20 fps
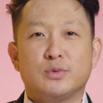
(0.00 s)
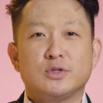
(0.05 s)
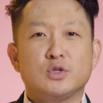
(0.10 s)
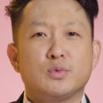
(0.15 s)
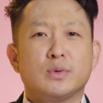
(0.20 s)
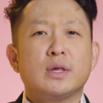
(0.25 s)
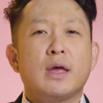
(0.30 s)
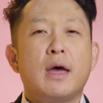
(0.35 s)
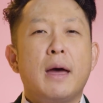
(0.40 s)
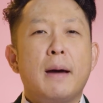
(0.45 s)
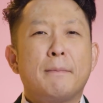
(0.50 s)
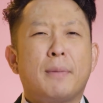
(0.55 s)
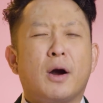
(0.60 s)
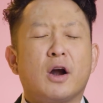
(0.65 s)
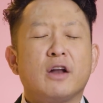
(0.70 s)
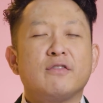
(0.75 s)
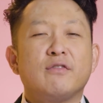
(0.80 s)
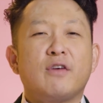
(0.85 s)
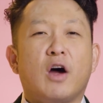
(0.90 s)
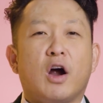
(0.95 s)
which was
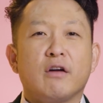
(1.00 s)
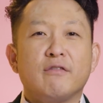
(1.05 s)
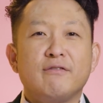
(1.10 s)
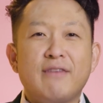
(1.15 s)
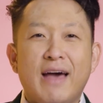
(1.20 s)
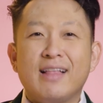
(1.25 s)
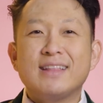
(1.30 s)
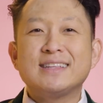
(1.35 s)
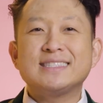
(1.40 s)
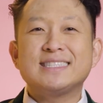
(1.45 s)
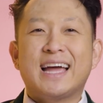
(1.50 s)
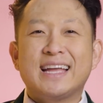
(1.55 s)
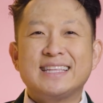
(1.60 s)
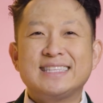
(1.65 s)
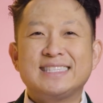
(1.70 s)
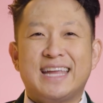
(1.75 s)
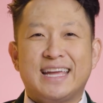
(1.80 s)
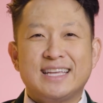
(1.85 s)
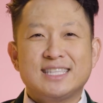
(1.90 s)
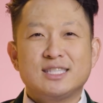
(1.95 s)
part of our Valentine's Day